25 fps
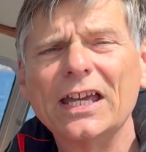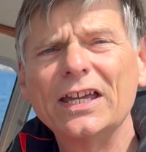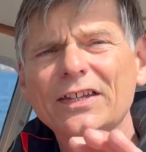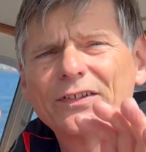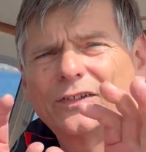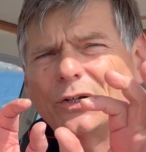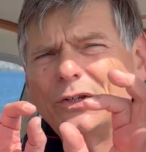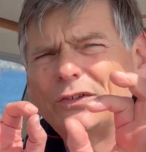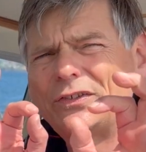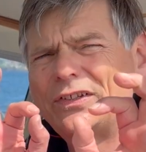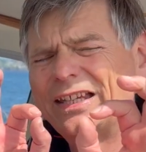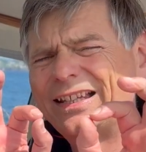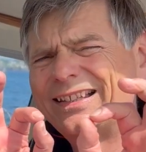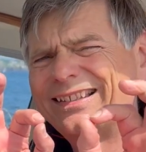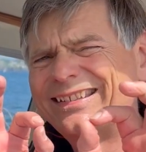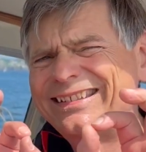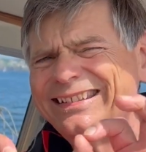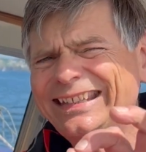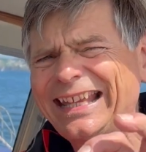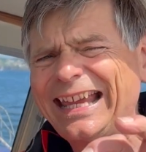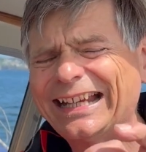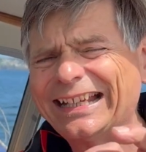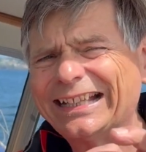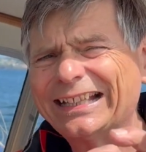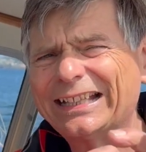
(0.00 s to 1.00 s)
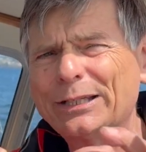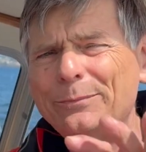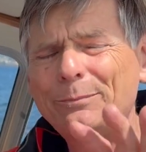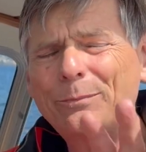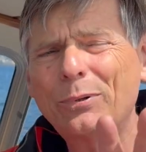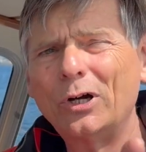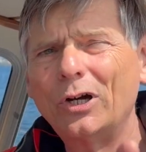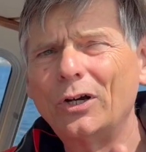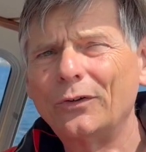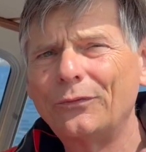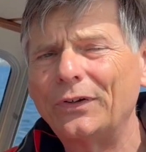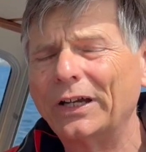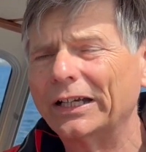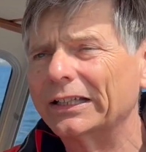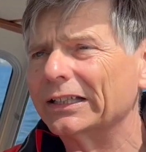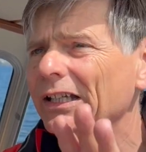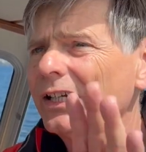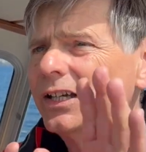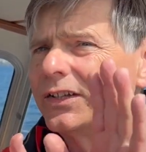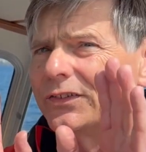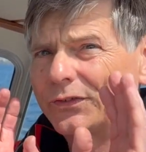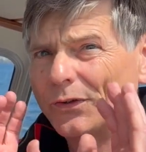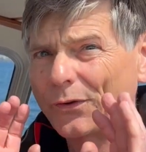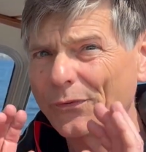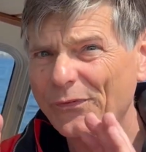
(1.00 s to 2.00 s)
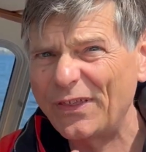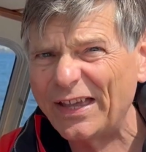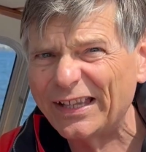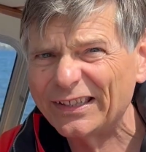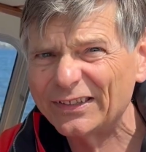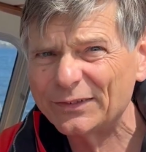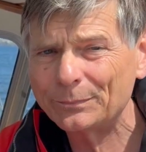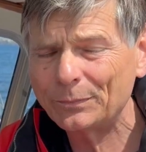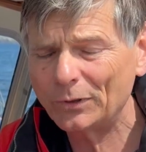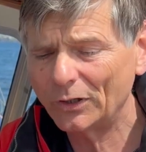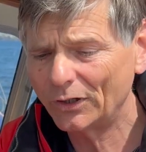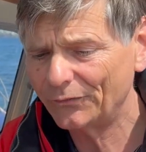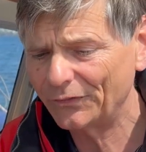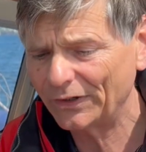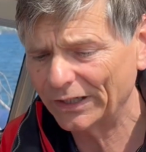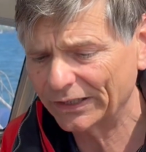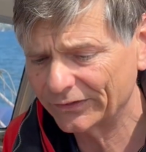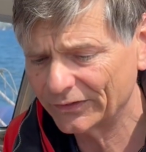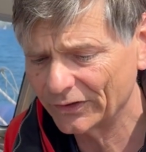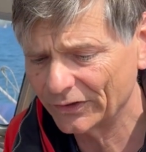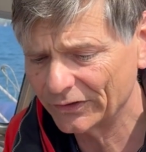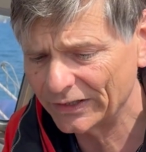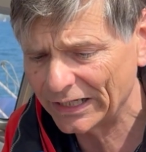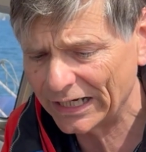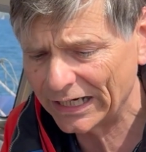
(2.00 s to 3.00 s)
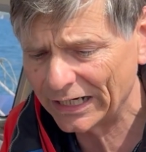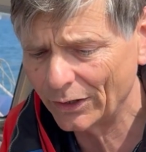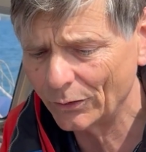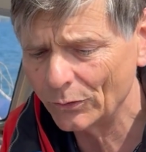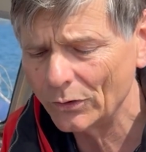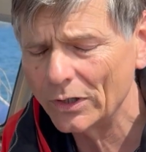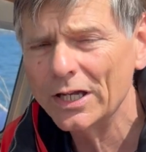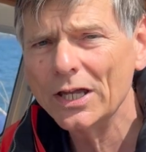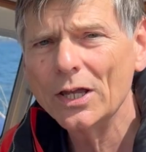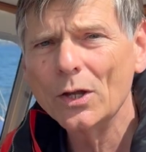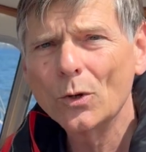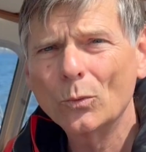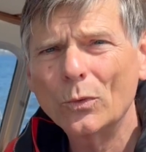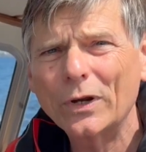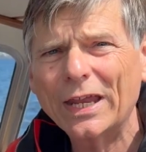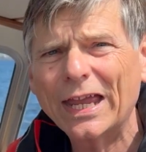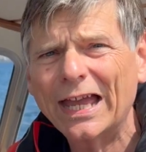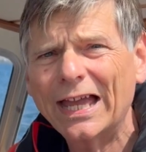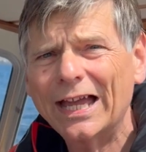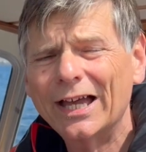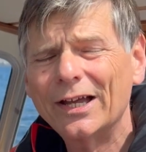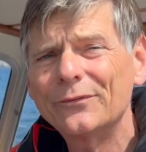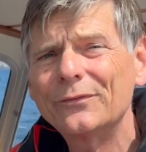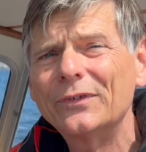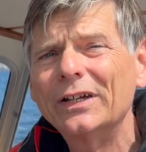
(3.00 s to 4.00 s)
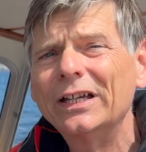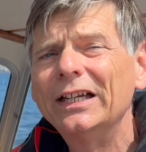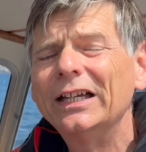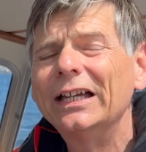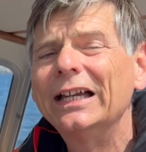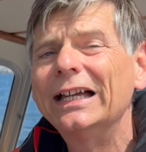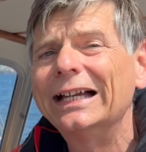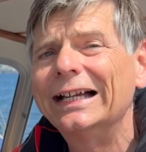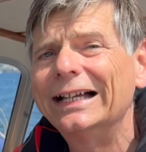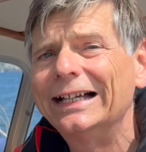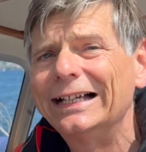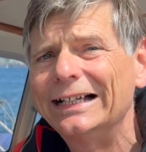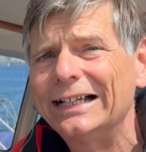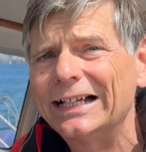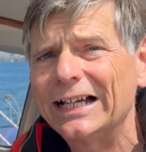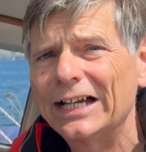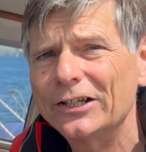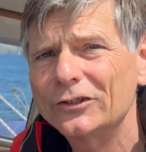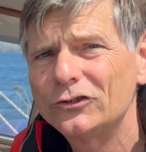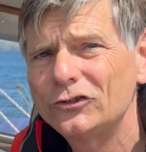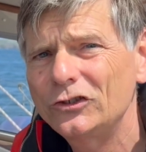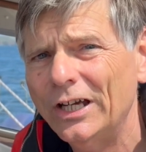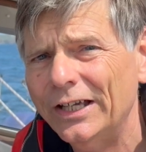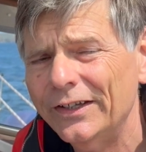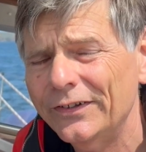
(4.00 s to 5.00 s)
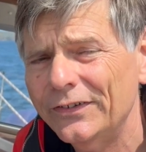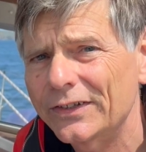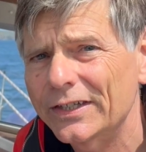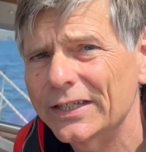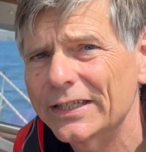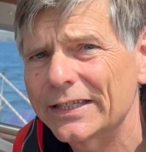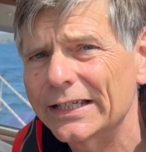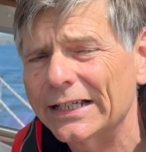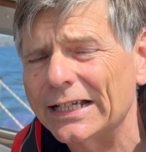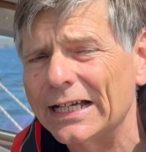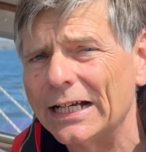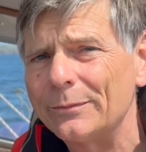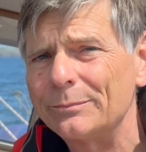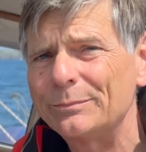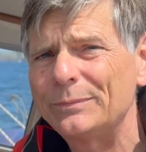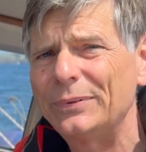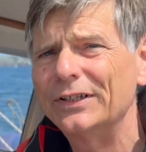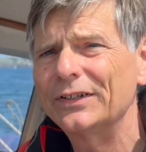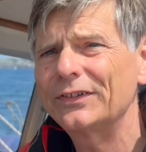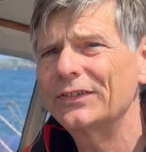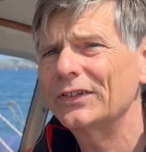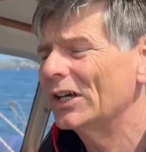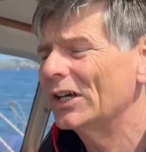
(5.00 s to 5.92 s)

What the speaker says: So it's exactly perfect. So that's perfect. So now we have adjusted the compass